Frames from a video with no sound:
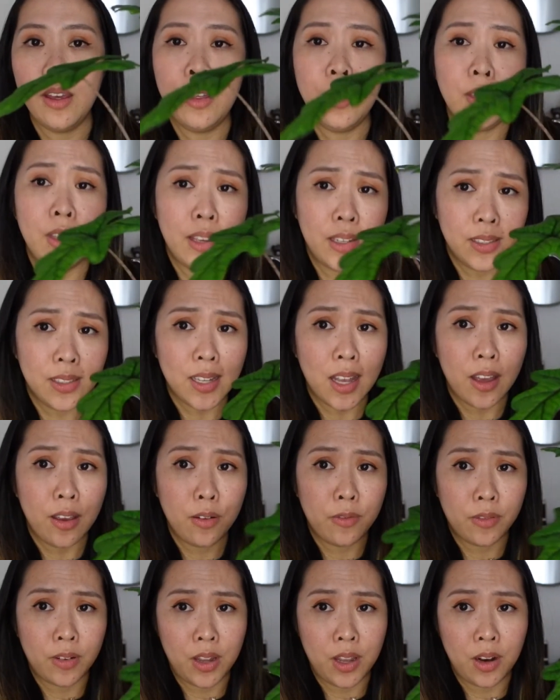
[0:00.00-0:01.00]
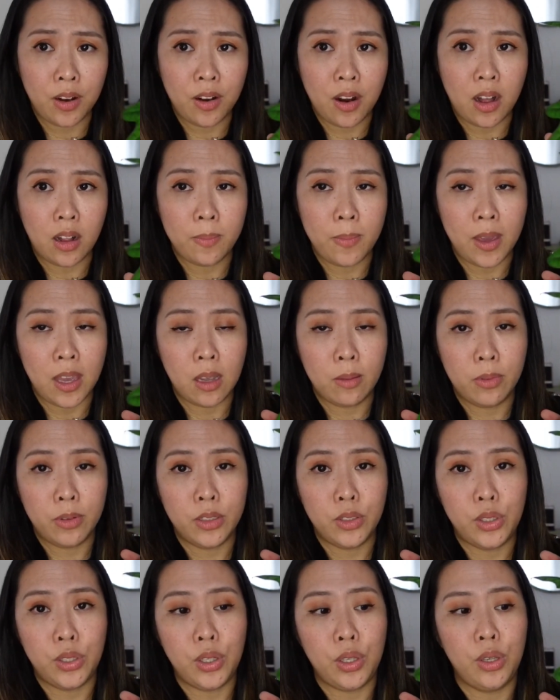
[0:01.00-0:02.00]
this guy over here, I'll be able
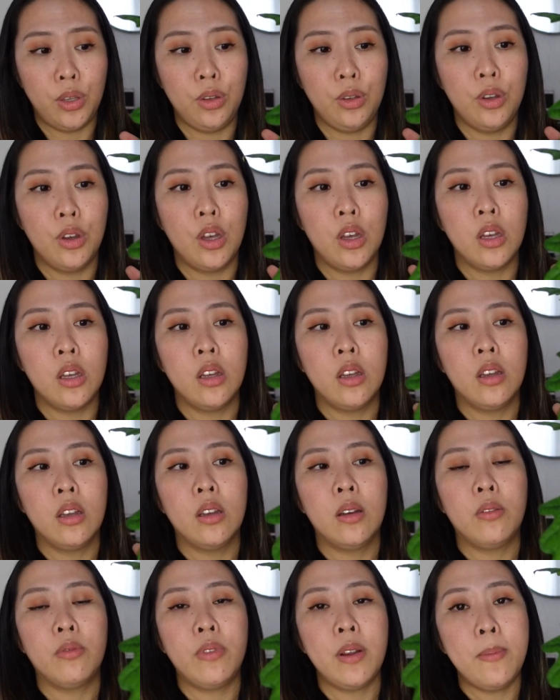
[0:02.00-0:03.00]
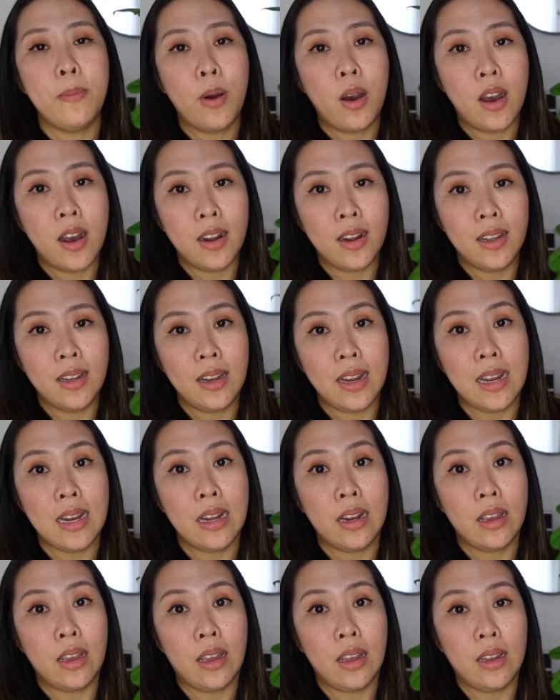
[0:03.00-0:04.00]
to repot it in
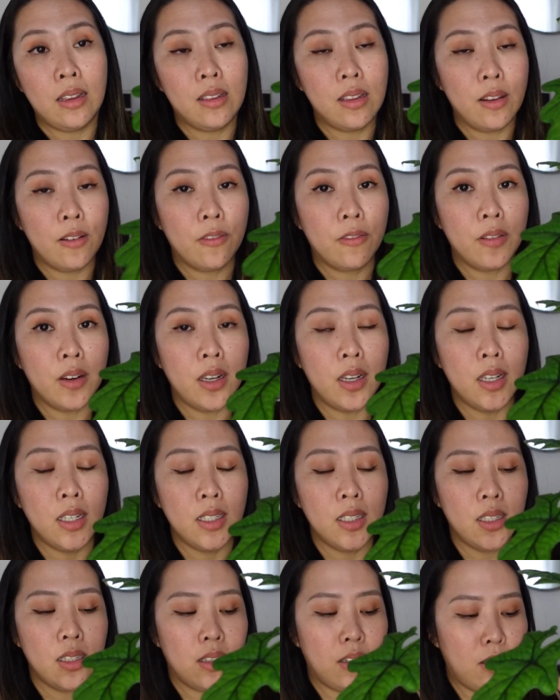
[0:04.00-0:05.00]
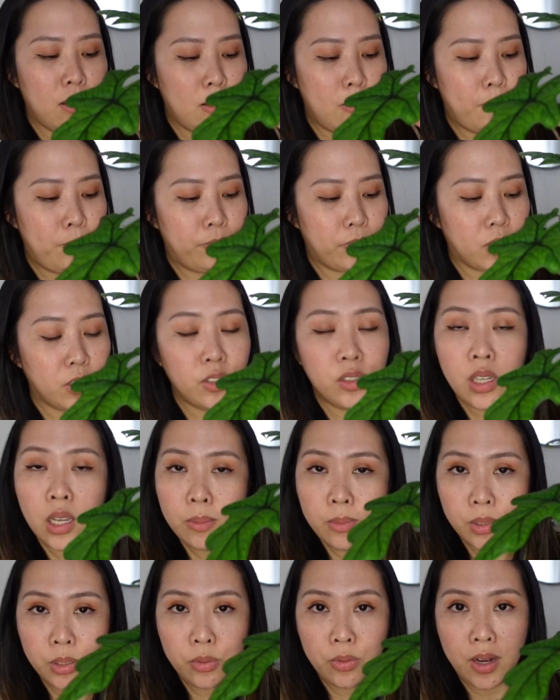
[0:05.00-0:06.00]
a different uh,
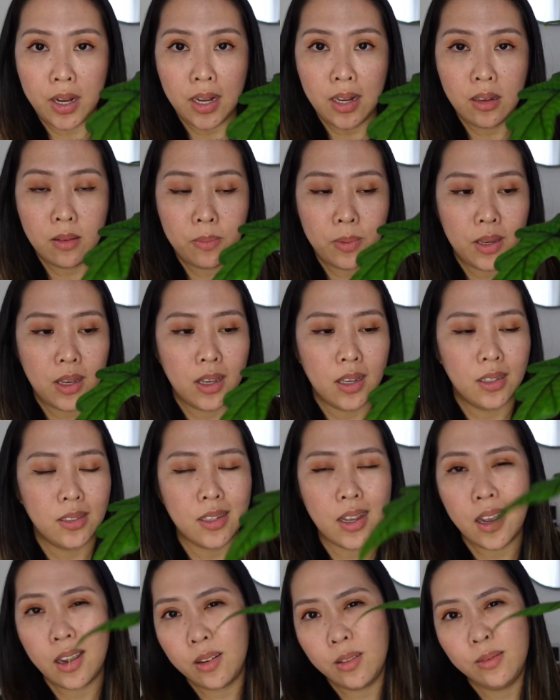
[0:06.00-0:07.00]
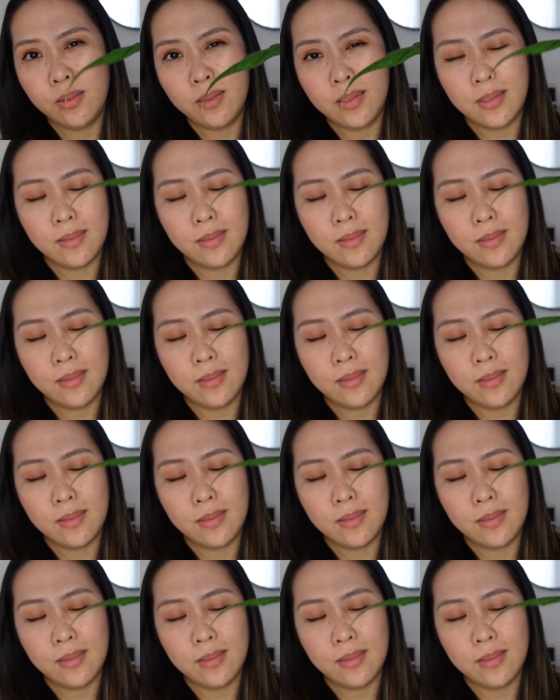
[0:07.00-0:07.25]
substrate because I don't,